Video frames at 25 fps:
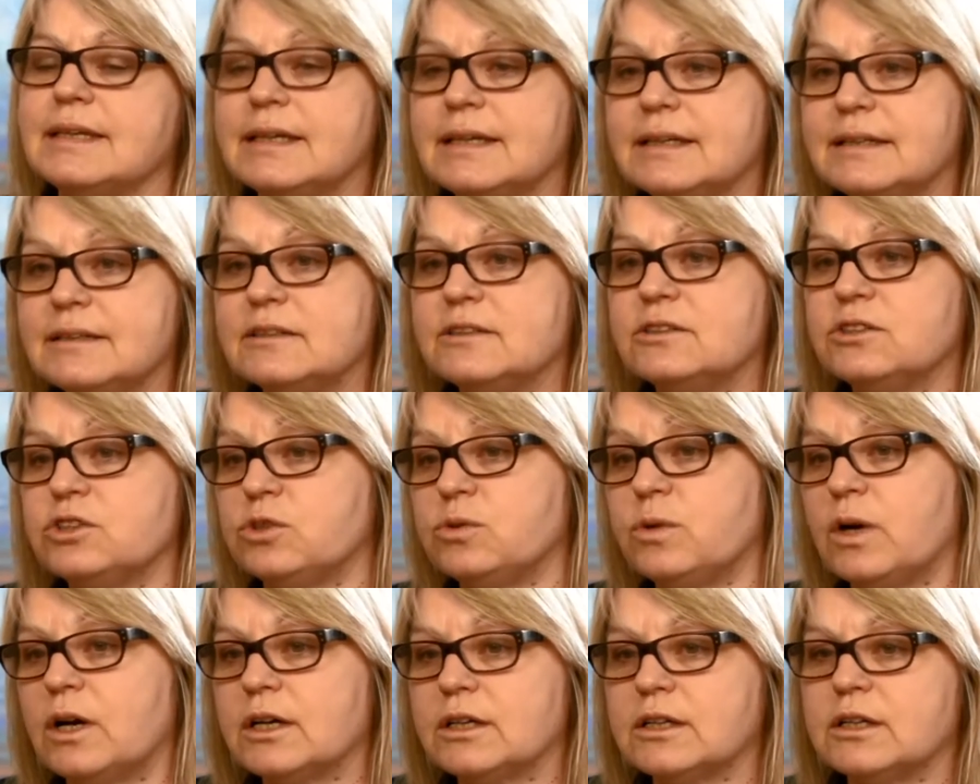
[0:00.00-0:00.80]

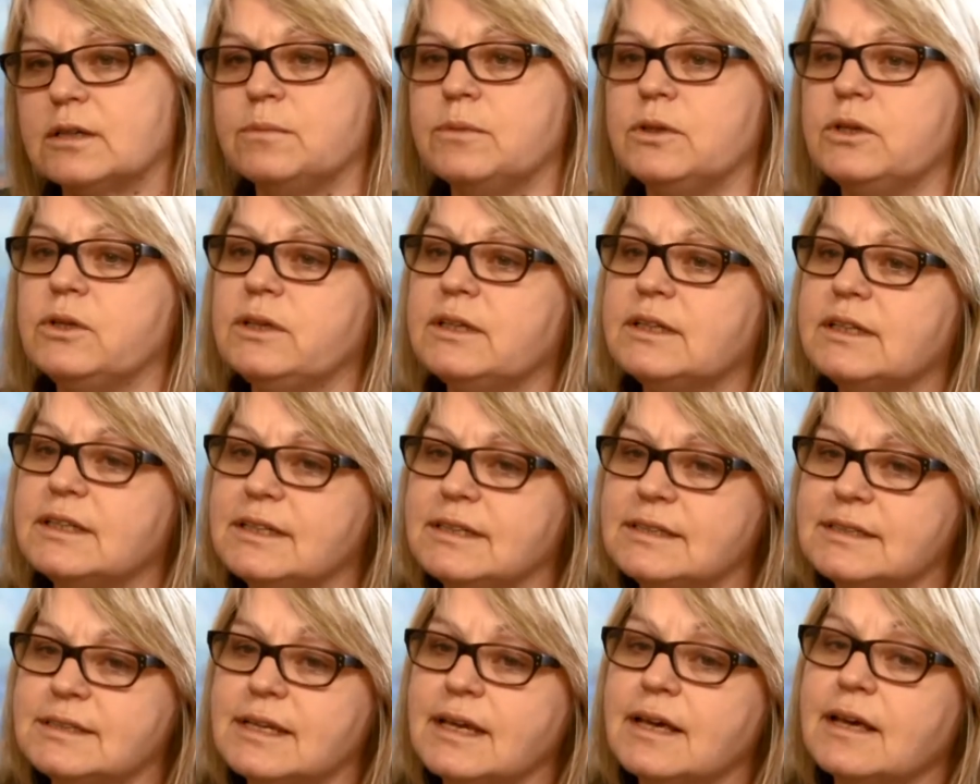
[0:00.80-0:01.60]
into our
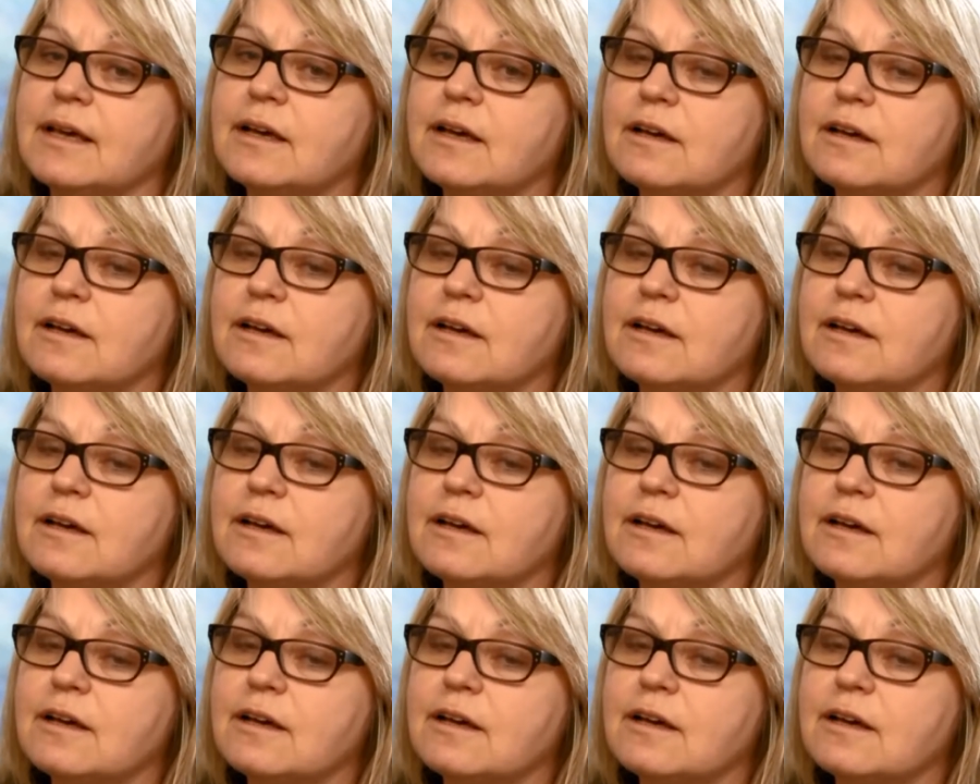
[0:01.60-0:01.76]
communities